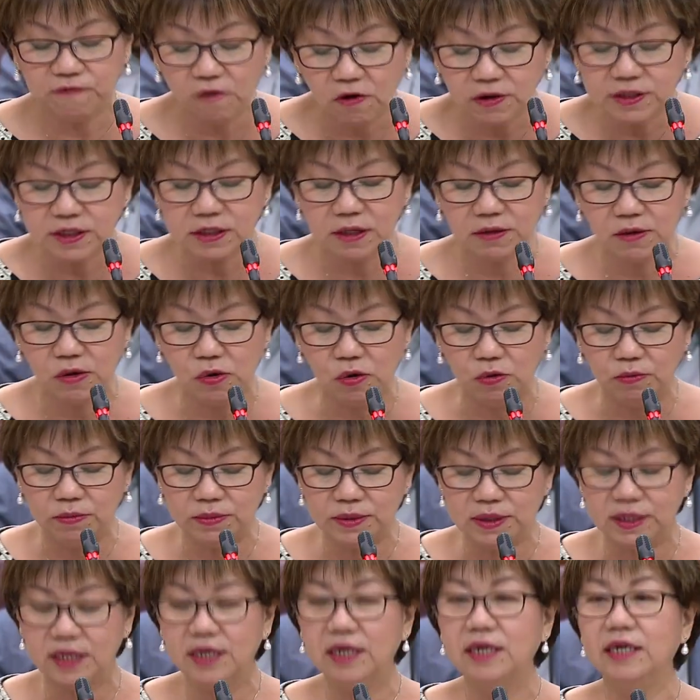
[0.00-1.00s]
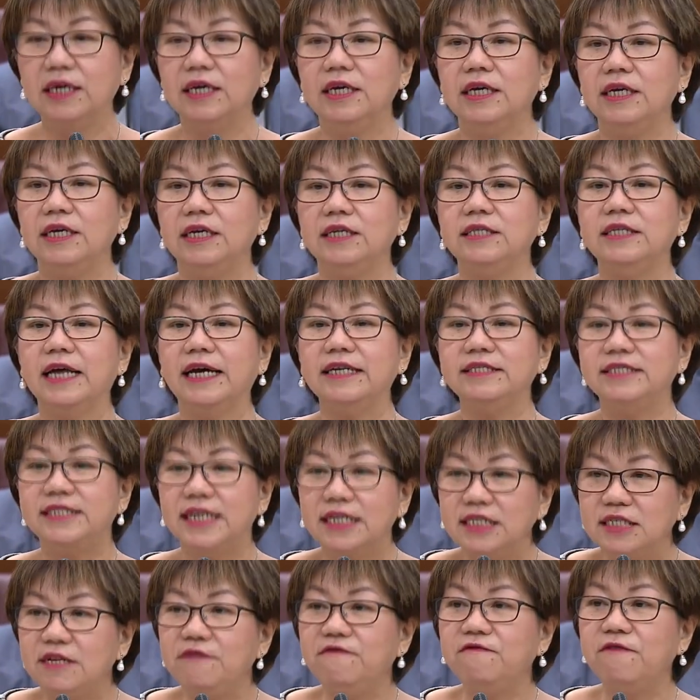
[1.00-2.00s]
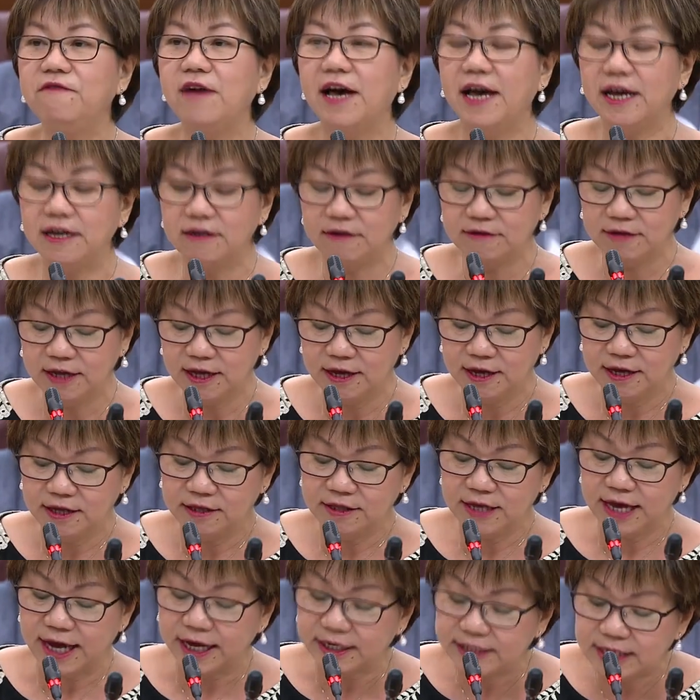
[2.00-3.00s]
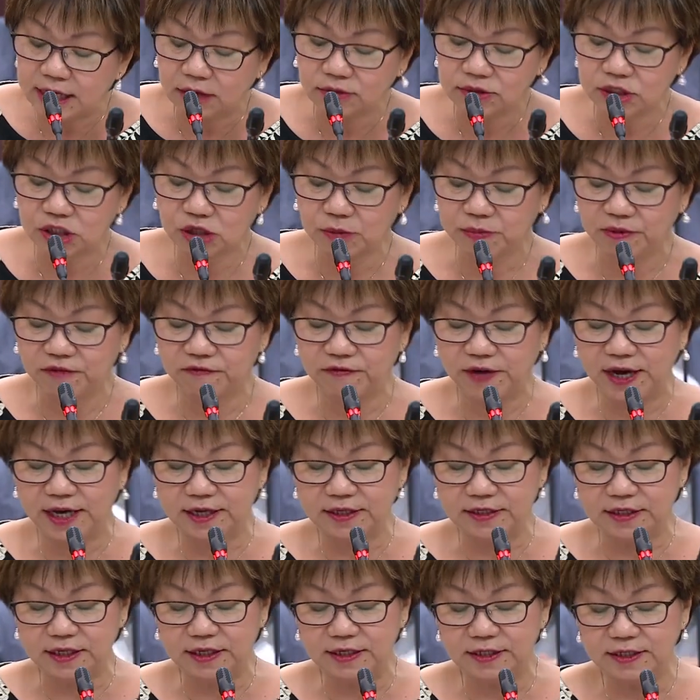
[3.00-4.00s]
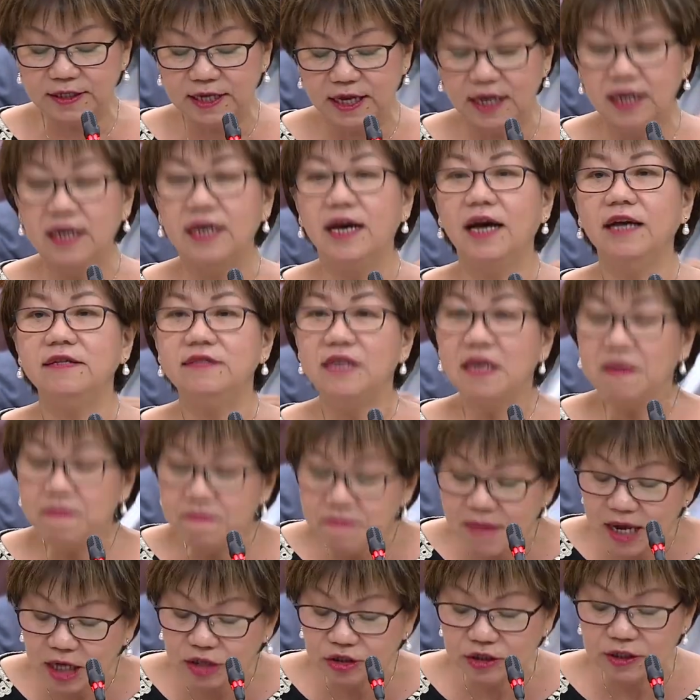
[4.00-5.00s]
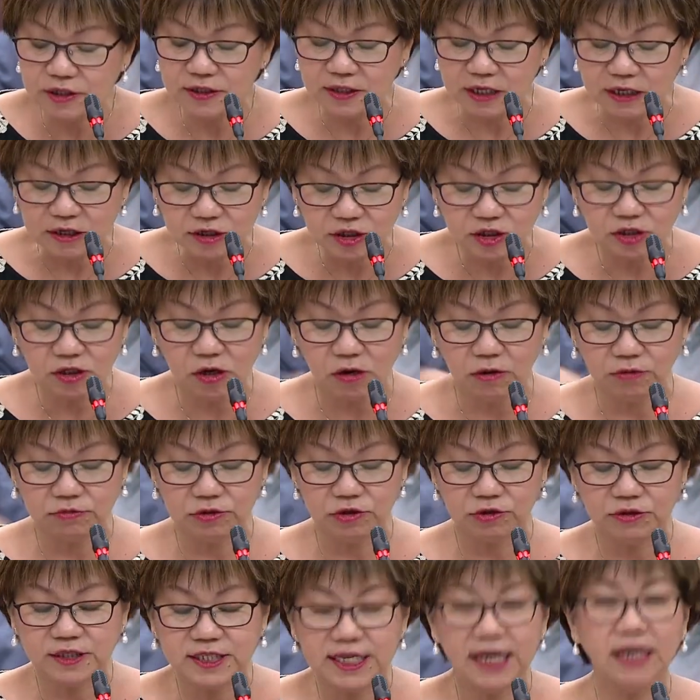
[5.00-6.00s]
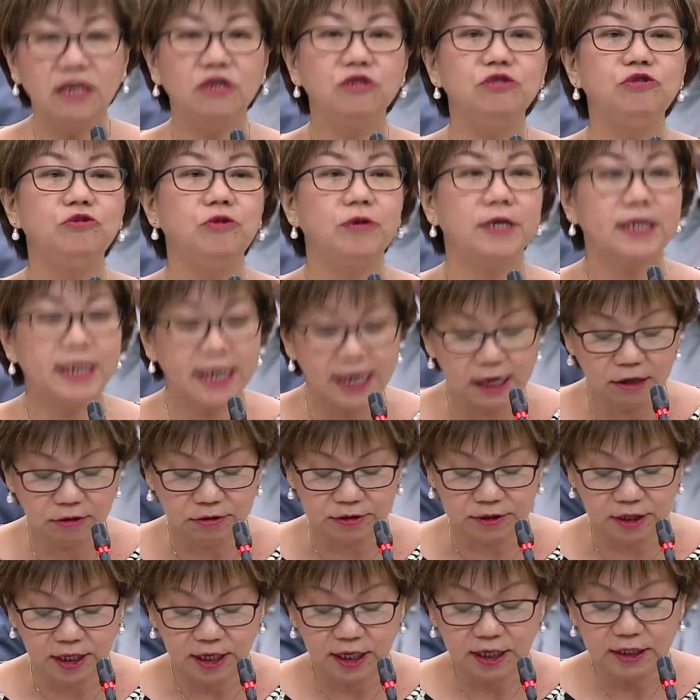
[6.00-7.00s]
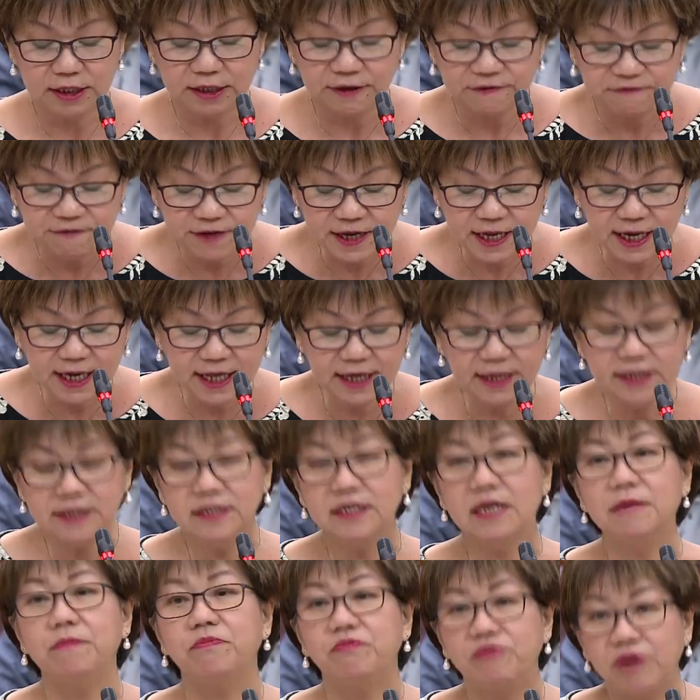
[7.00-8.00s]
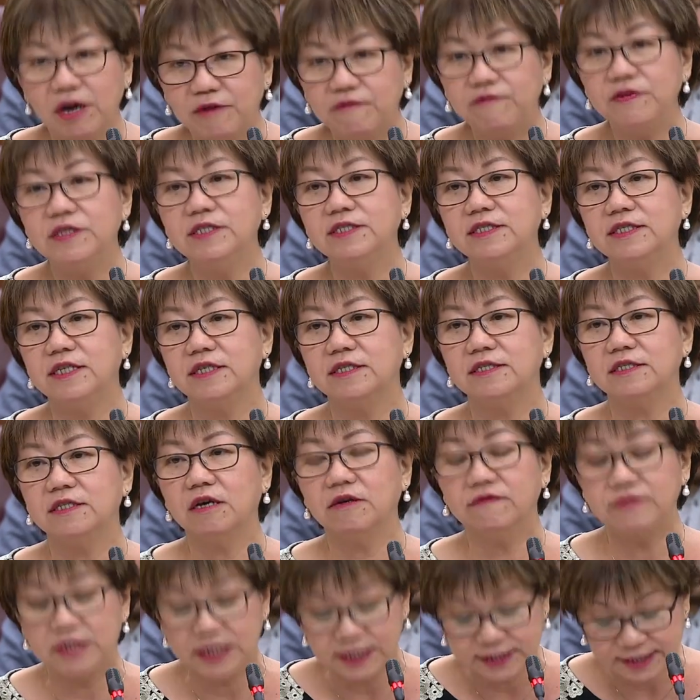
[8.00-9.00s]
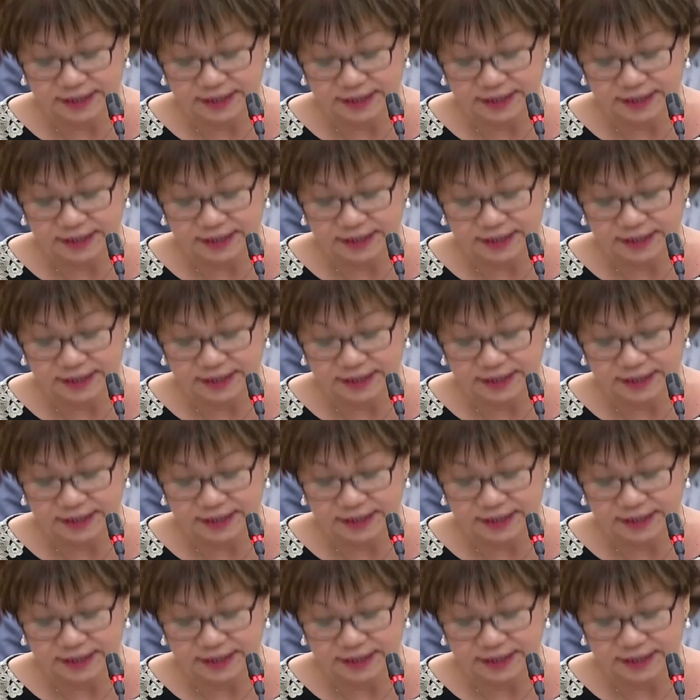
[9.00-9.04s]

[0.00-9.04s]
or foster homes, in identifying their adult supervisors, are there measures installed to take into account the feelings and preferences of